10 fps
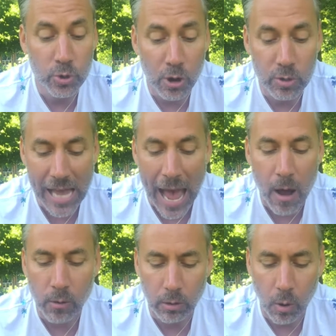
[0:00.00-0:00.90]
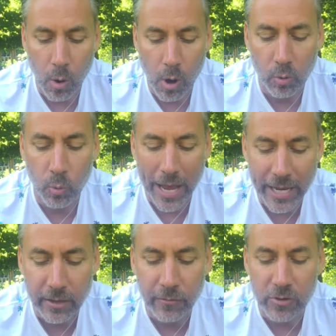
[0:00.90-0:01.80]
knows how long,
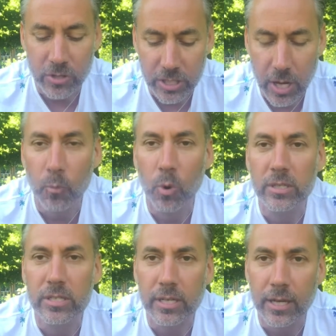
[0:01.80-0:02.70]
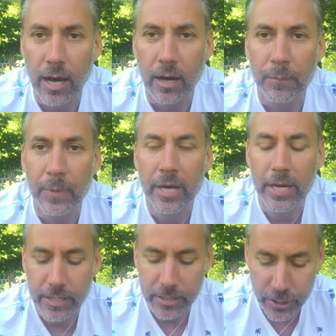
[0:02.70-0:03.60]
waiting for someone to come
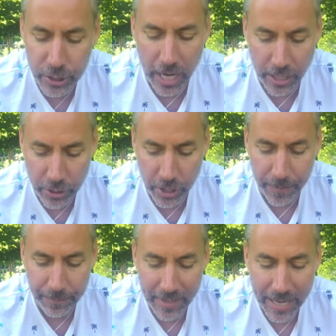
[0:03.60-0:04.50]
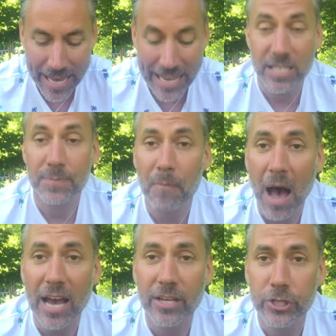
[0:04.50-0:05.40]
to change her. It's
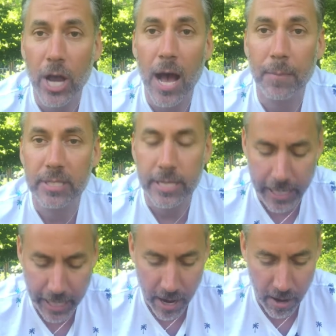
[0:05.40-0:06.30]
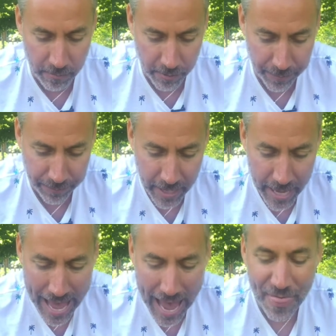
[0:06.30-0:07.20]
my job to take care of her.
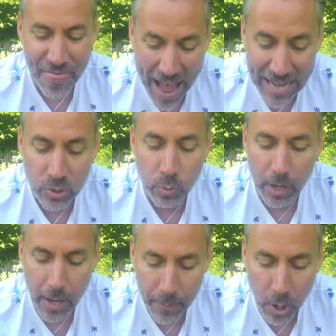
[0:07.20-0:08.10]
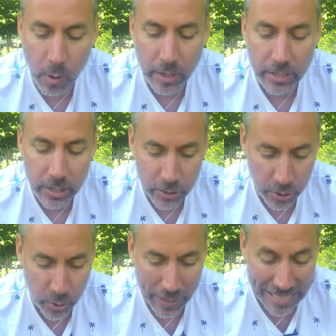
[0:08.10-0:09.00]
And that's what I'm going to
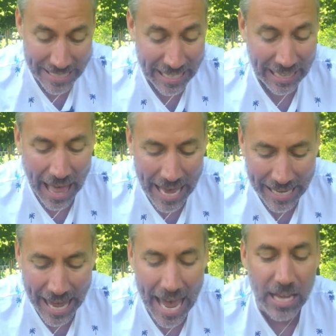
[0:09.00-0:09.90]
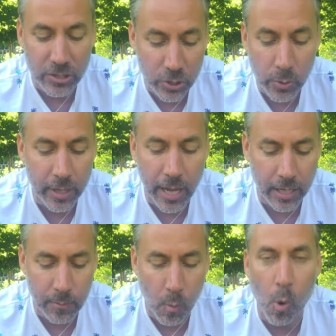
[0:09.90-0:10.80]
do until I can't do it
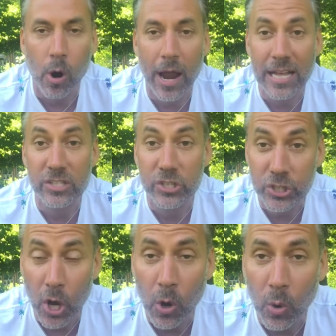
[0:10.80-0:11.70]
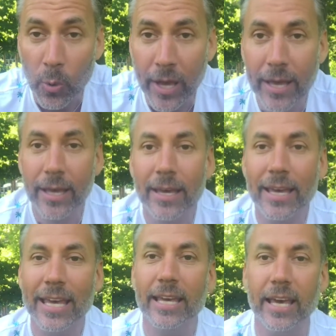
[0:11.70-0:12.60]
anymore." And so
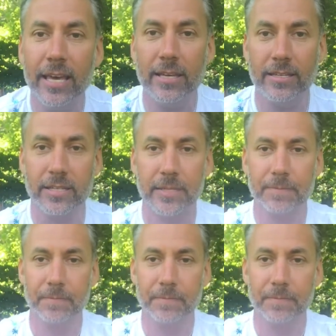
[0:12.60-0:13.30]
he is.